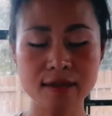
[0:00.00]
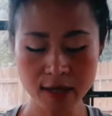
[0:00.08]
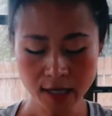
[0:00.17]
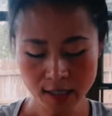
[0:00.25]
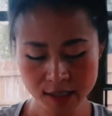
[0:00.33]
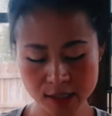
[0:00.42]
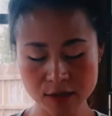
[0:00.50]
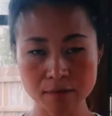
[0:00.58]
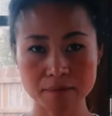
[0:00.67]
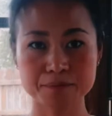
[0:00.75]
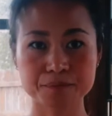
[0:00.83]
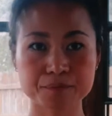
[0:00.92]
this
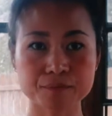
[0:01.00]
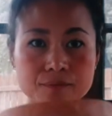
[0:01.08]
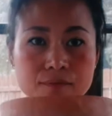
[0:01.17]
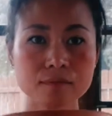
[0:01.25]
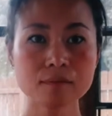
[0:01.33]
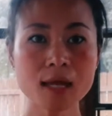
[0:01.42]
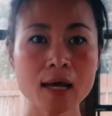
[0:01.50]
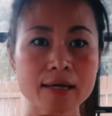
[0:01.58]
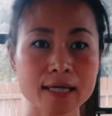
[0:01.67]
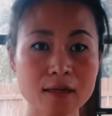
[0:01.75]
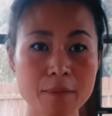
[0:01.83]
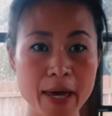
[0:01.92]

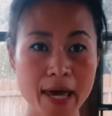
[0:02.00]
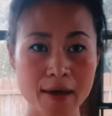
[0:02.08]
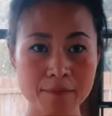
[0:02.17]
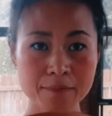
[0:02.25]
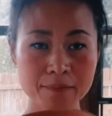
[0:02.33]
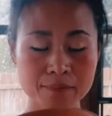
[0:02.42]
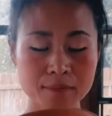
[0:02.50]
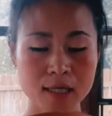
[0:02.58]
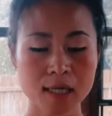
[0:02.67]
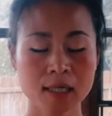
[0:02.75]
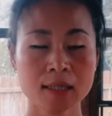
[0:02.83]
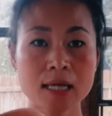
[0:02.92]
in the pan,
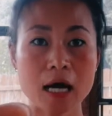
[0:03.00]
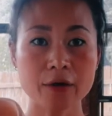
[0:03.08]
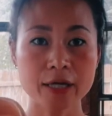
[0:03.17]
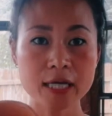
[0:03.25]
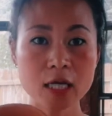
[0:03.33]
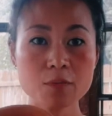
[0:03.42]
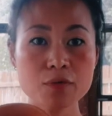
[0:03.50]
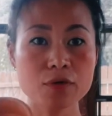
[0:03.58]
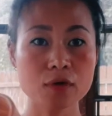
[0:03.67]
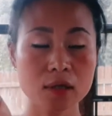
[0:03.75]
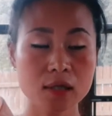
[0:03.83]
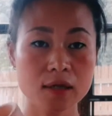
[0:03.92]
now keep
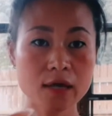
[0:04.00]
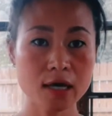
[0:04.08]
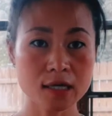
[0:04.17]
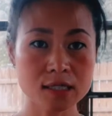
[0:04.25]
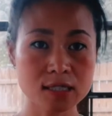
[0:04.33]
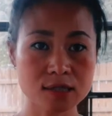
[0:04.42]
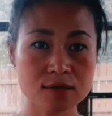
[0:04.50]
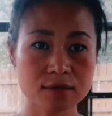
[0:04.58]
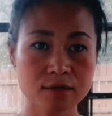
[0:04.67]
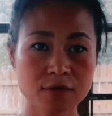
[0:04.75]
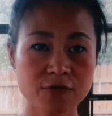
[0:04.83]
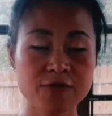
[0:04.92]
this
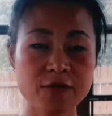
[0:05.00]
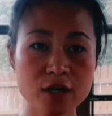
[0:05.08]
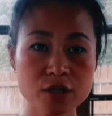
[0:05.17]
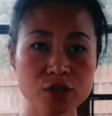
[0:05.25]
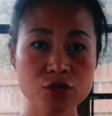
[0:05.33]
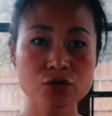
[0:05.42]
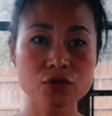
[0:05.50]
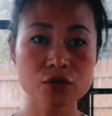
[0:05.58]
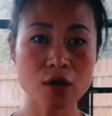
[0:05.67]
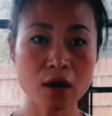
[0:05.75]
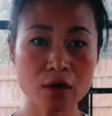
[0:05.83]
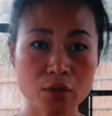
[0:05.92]
first to
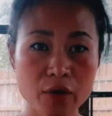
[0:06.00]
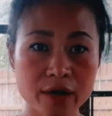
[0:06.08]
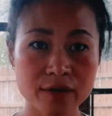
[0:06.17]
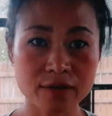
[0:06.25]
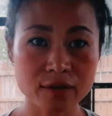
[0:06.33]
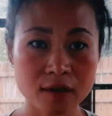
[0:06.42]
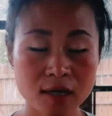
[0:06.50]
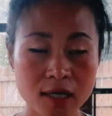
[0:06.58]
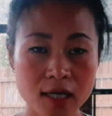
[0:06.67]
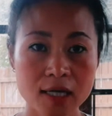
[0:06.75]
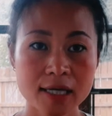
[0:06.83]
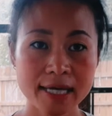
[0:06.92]
start with
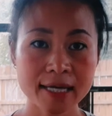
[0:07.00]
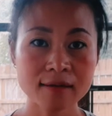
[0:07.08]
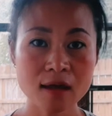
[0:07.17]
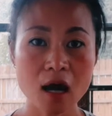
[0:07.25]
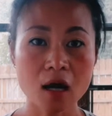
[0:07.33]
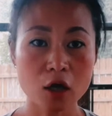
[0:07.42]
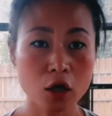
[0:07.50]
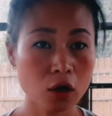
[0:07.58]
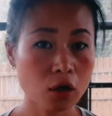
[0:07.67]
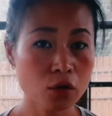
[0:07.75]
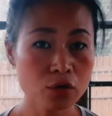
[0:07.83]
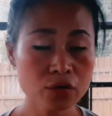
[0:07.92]
in a
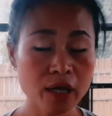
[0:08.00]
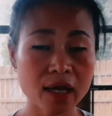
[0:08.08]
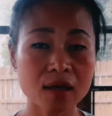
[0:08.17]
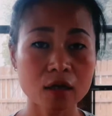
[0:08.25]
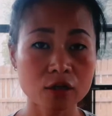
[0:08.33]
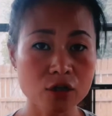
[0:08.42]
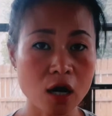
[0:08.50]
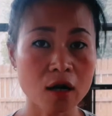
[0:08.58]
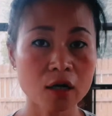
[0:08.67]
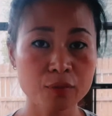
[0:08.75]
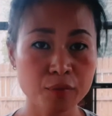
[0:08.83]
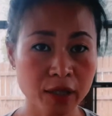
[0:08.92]
cold and a dark
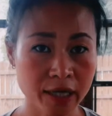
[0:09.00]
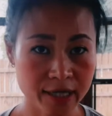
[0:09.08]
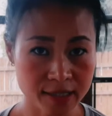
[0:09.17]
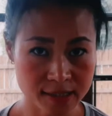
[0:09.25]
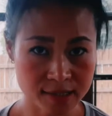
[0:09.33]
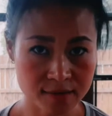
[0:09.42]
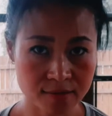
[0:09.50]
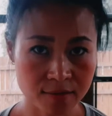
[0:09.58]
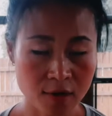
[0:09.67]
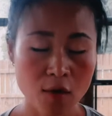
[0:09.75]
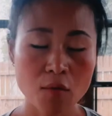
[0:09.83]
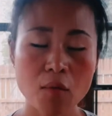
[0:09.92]
place
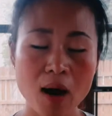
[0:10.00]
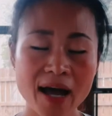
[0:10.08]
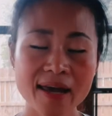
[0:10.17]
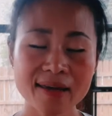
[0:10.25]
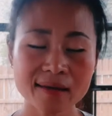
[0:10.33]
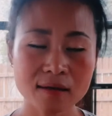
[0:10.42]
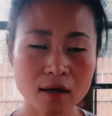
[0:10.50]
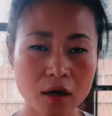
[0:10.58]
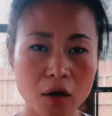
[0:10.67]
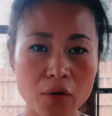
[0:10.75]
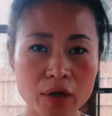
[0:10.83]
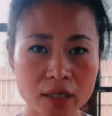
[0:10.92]
Why in a
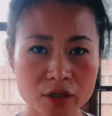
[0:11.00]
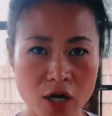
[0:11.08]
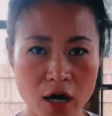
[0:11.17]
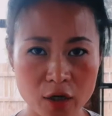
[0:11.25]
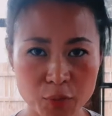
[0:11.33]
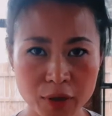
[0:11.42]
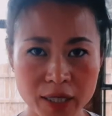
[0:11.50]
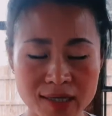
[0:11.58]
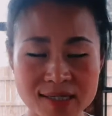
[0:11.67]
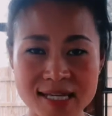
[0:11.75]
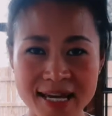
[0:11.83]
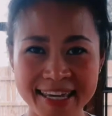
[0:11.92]
cold and dark place?
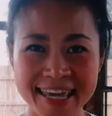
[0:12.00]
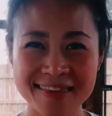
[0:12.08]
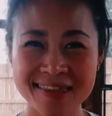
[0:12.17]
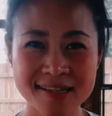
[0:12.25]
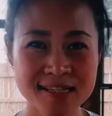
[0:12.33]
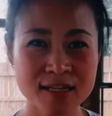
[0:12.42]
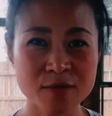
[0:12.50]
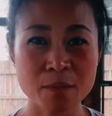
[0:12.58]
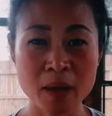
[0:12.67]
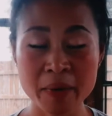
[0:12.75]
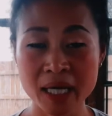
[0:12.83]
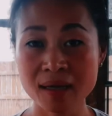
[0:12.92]
Again, this is
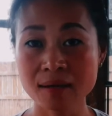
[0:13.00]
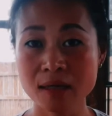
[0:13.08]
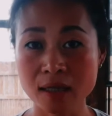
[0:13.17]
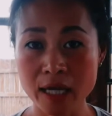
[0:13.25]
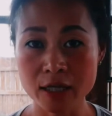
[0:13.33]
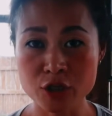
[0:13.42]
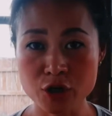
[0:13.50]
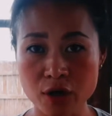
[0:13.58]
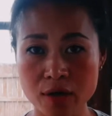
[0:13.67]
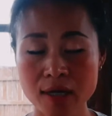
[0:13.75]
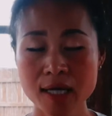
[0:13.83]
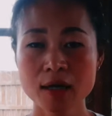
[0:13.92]
mimicking the
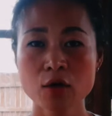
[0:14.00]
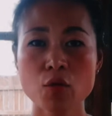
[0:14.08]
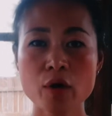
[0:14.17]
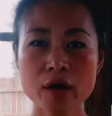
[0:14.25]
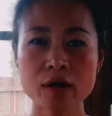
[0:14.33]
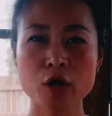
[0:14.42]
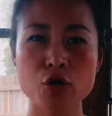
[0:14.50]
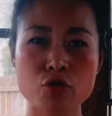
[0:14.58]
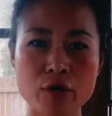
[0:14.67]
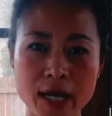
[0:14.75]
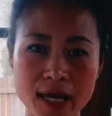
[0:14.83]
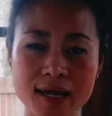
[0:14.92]
nature. We're
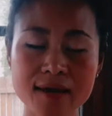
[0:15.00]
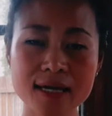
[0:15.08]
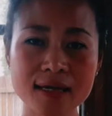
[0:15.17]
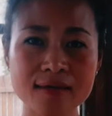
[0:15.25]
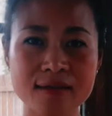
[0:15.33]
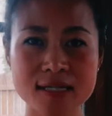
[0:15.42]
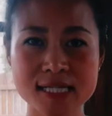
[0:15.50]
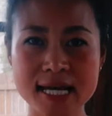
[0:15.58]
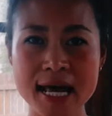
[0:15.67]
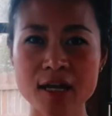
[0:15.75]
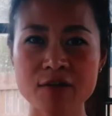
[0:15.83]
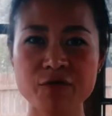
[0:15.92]
creating this
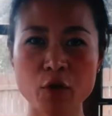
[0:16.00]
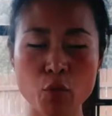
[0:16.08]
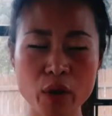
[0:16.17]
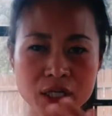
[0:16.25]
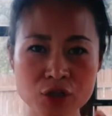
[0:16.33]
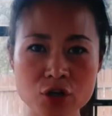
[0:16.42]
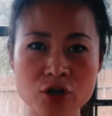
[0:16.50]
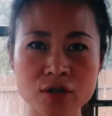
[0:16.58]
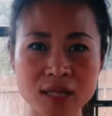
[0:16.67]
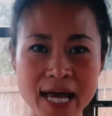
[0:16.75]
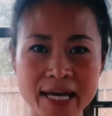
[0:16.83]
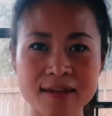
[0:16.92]
kind of a
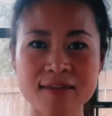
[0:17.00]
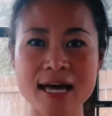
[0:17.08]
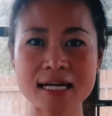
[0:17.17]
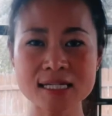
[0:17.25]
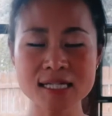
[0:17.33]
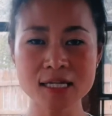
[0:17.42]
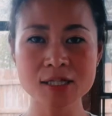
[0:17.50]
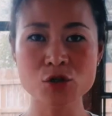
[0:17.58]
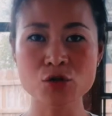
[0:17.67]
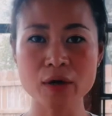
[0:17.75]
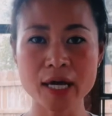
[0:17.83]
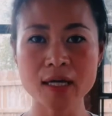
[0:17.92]
winter-like, that 6
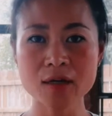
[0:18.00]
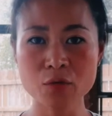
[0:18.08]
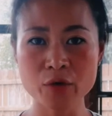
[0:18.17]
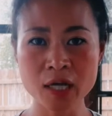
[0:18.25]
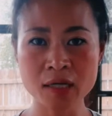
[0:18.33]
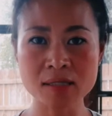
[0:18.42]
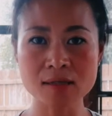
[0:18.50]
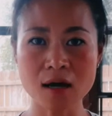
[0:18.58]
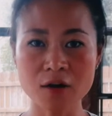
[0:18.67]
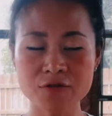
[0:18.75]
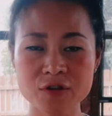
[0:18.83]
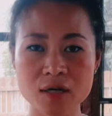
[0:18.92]
to 8 weeks
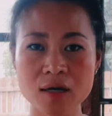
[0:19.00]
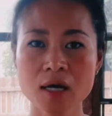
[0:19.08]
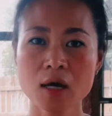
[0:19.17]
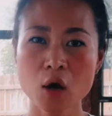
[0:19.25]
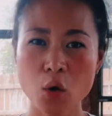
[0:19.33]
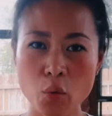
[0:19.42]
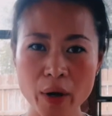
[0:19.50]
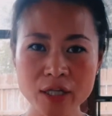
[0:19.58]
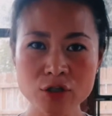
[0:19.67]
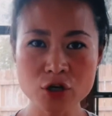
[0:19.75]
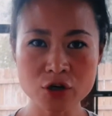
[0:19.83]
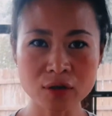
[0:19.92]
of the
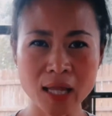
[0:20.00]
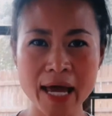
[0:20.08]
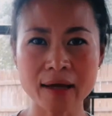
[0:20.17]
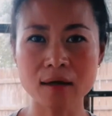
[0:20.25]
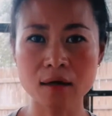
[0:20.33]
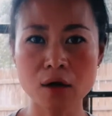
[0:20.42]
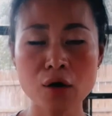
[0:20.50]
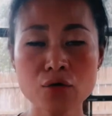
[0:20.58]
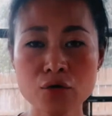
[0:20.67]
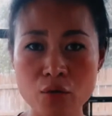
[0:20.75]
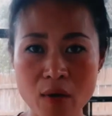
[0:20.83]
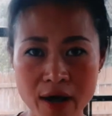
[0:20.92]
winter-like cold
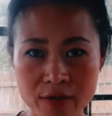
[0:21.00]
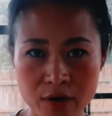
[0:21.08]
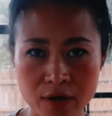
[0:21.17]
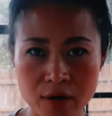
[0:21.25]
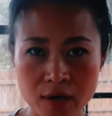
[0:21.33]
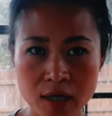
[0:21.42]
weather.